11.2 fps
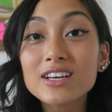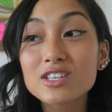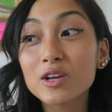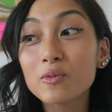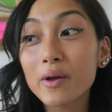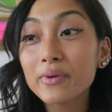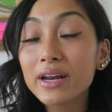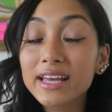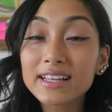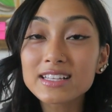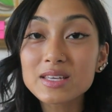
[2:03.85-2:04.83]
It's like right when I
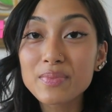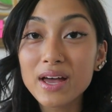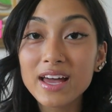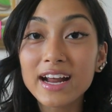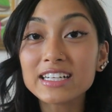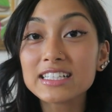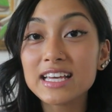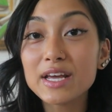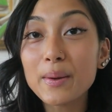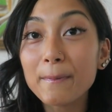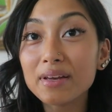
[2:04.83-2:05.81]
get into bed, I
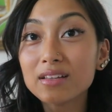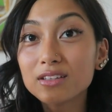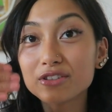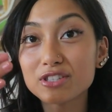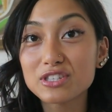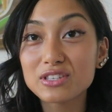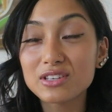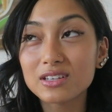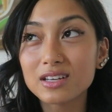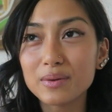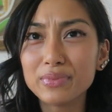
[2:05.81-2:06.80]
take a big little
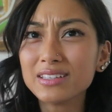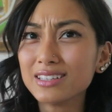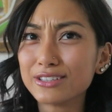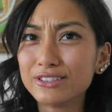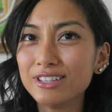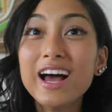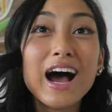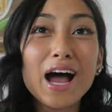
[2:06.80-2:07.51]
a big little,